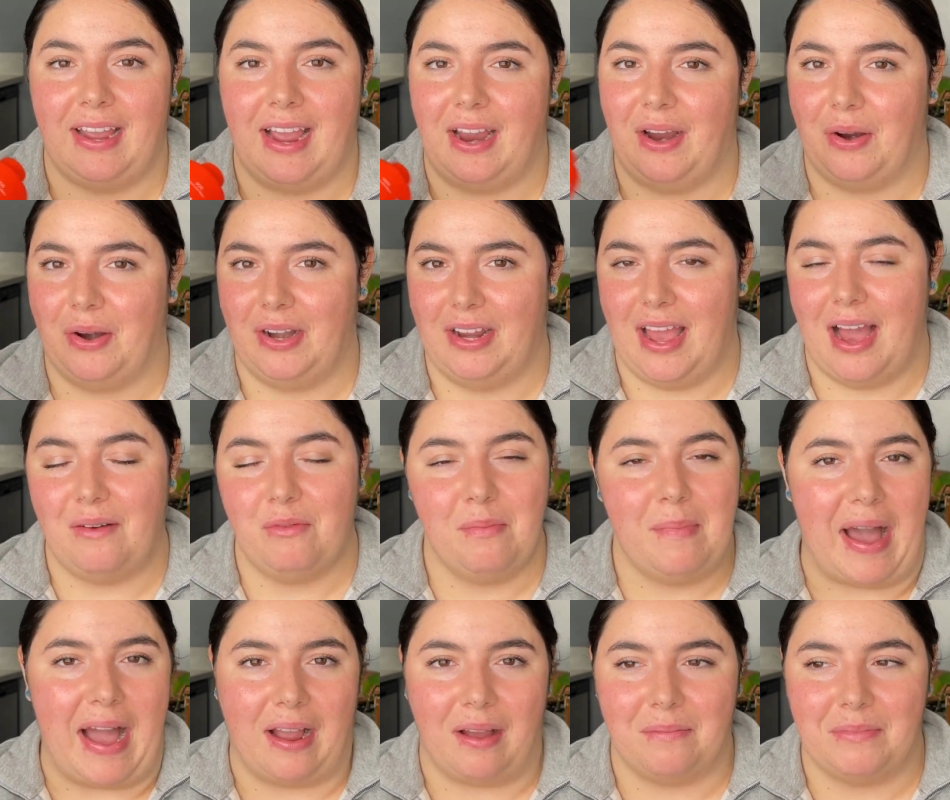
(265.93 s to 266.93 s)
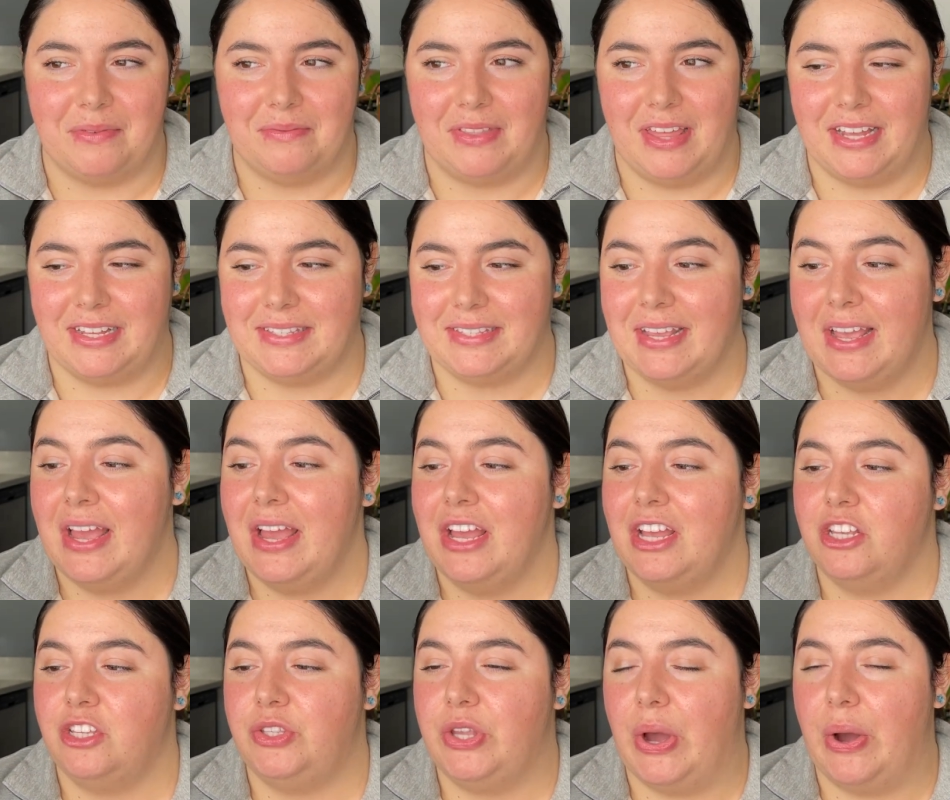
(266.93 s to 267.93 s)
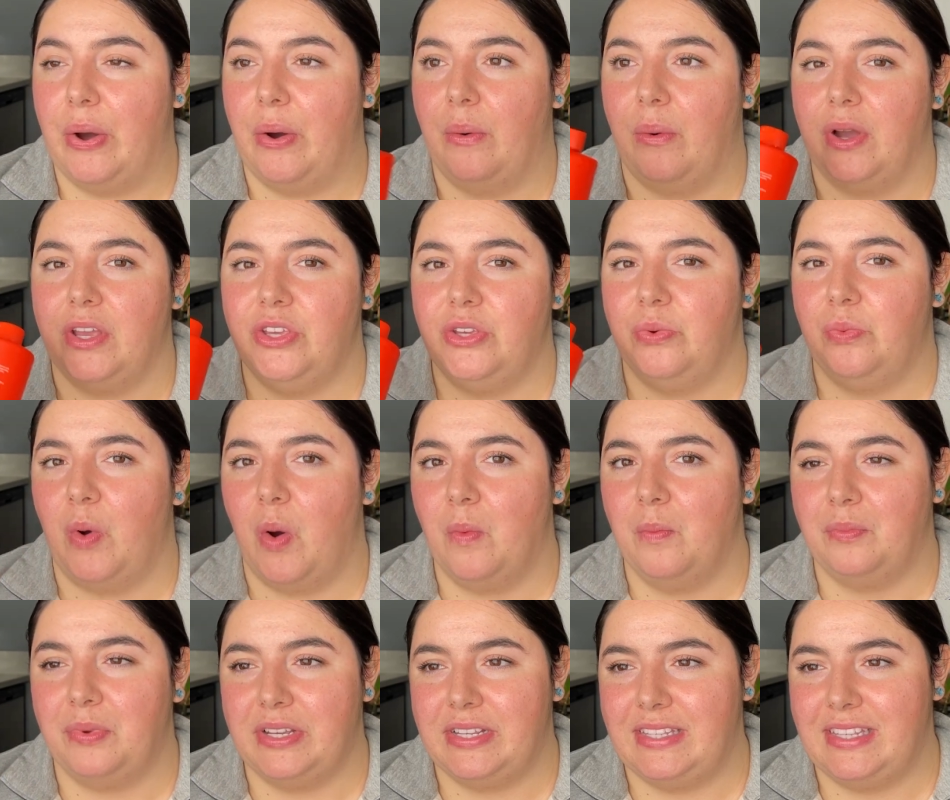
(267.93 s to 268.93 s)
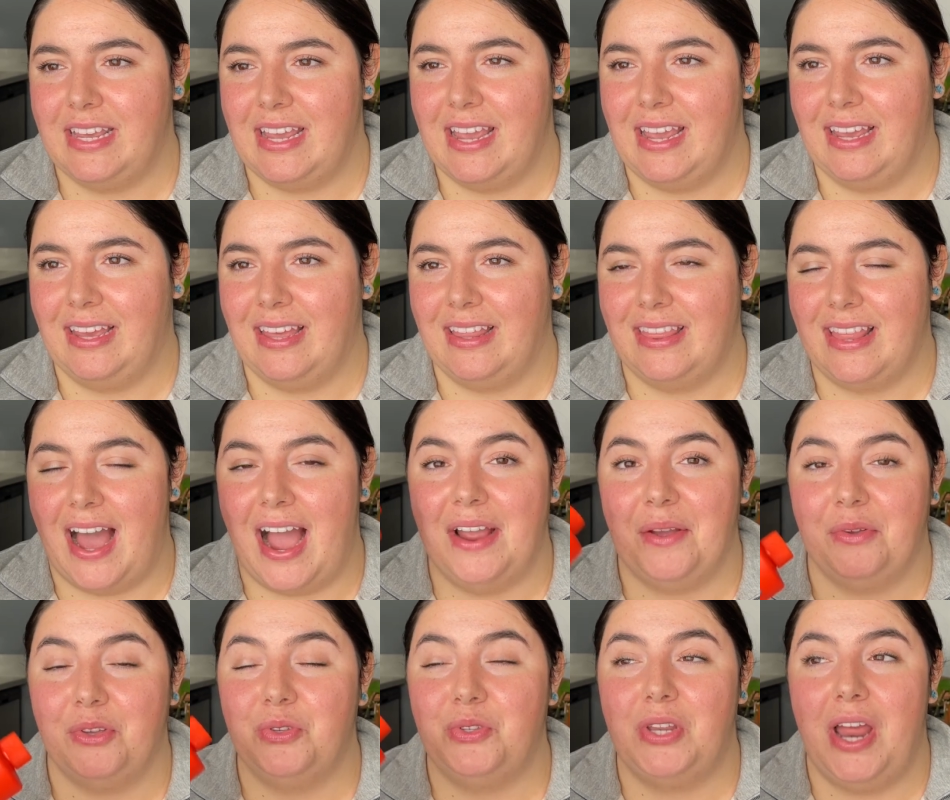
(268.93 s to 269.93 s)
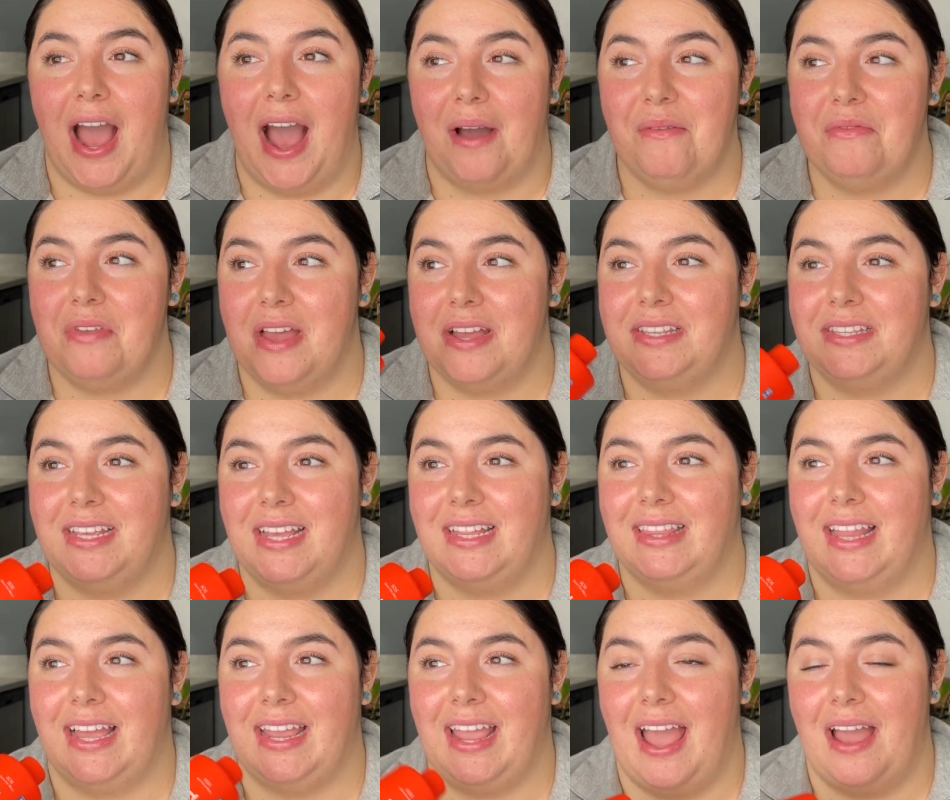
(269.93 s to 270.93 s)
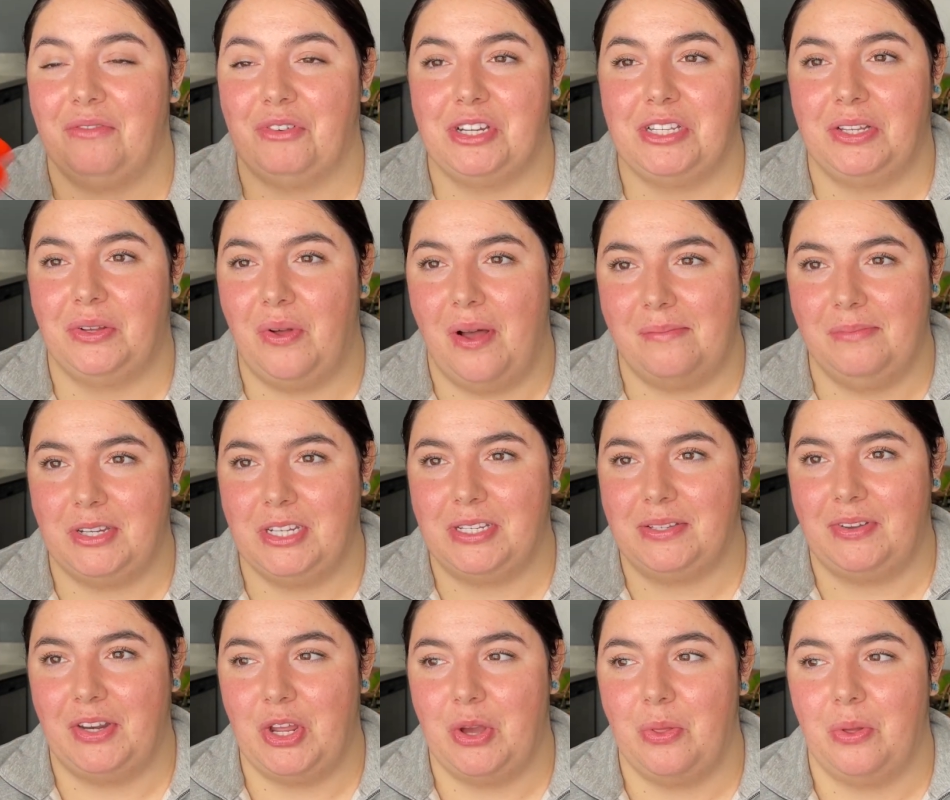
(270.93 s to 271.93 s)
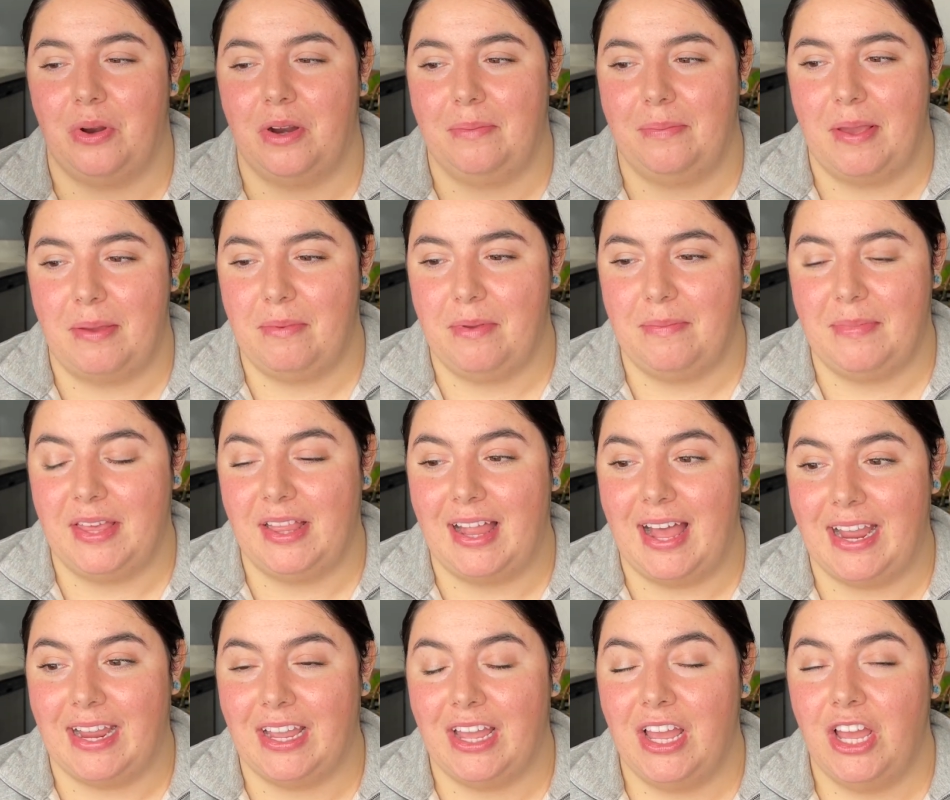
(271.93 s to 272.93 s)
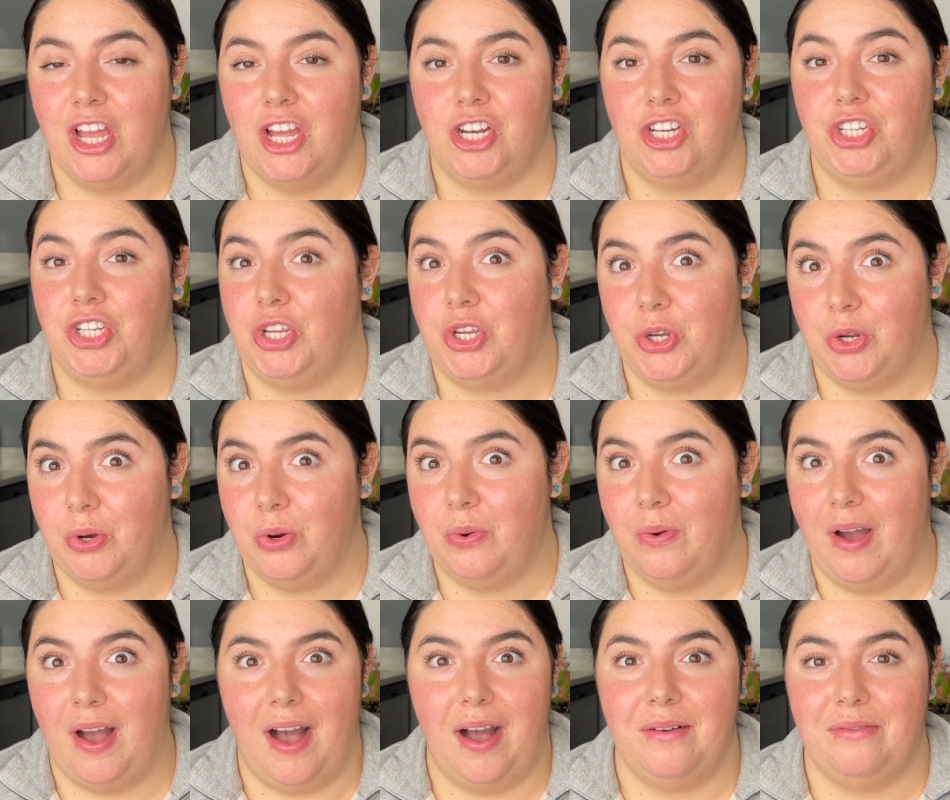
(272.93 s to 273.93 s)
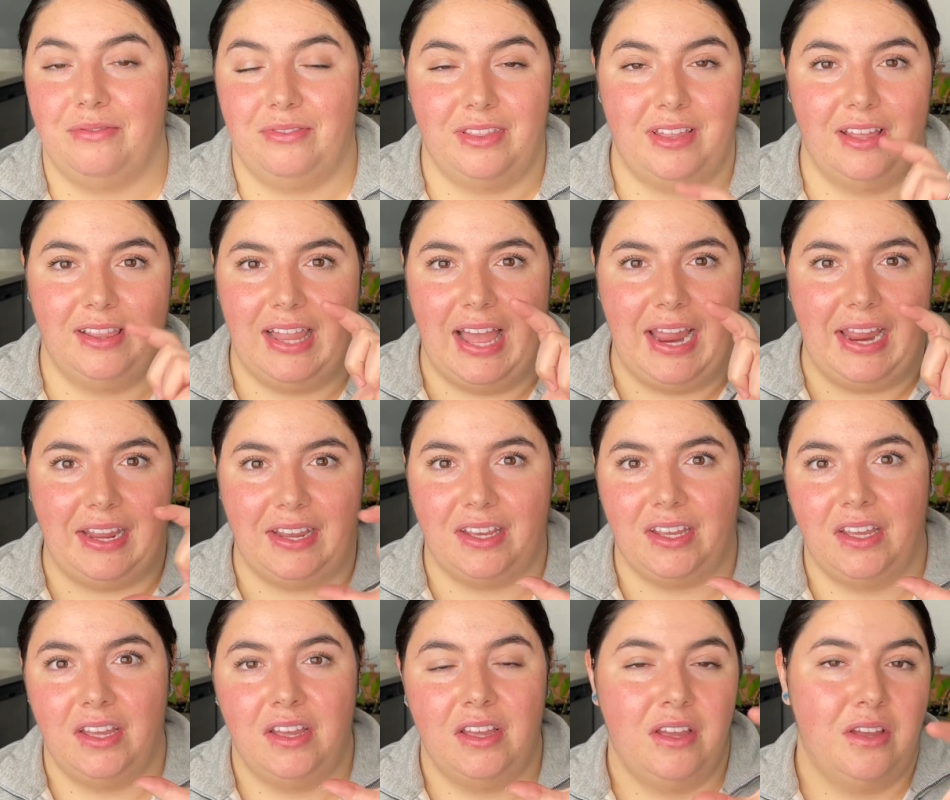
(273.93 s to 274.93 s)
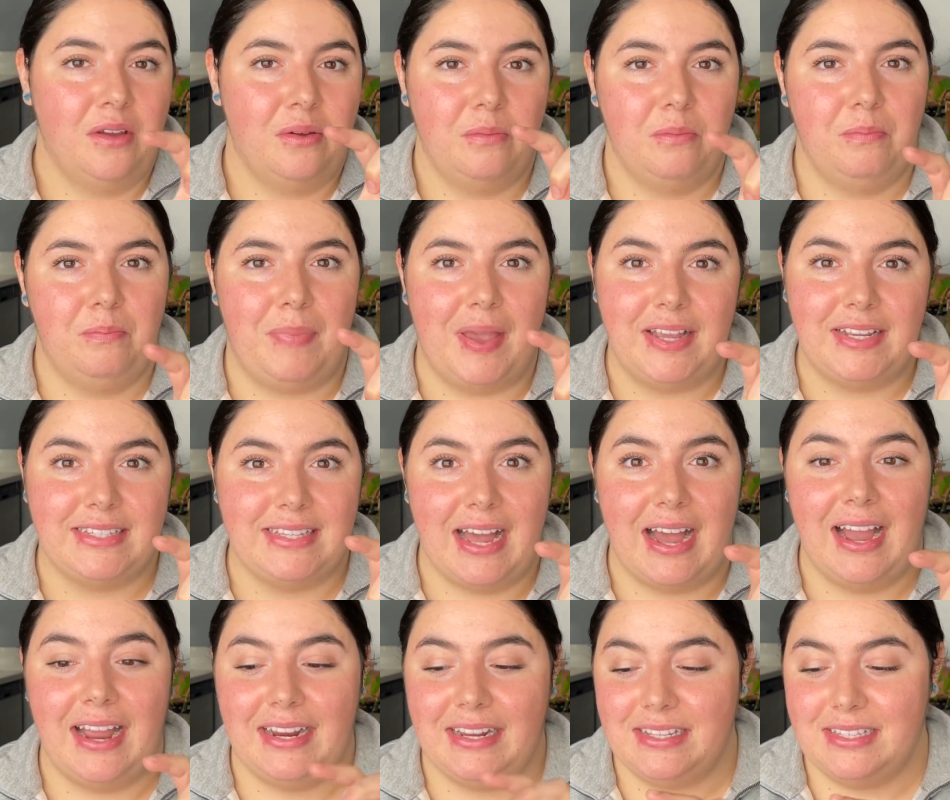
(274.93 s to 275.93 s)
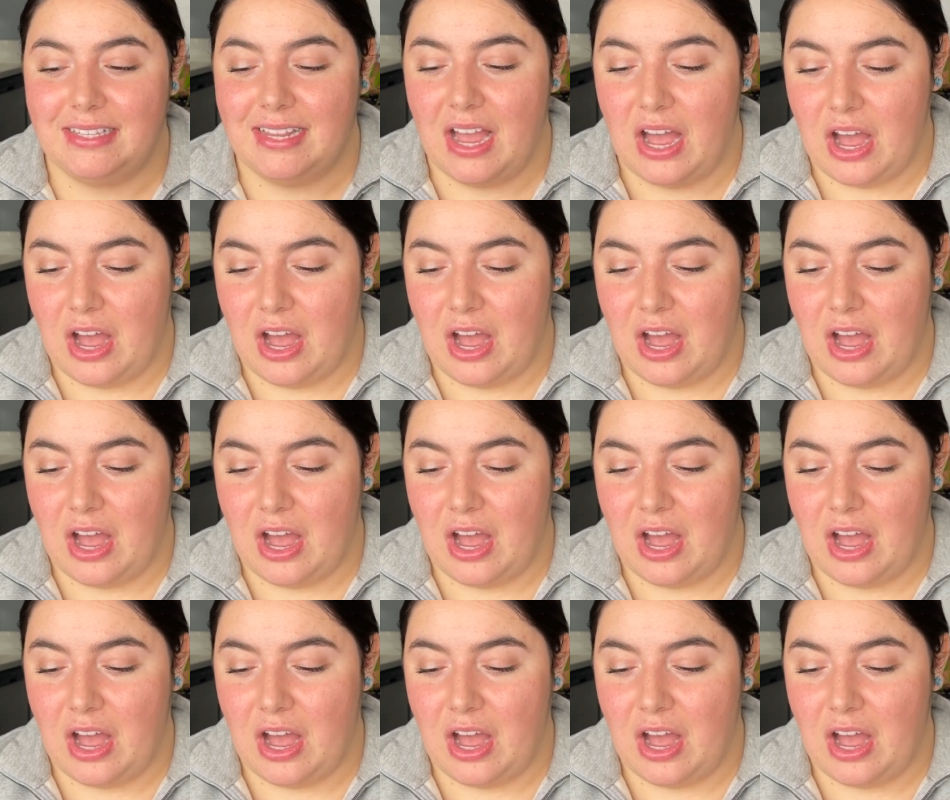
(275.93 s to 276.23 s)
I already have a backup of this, so you won't be seeing, I used to have this in like every single empties video. There would maybe be like two of the like big size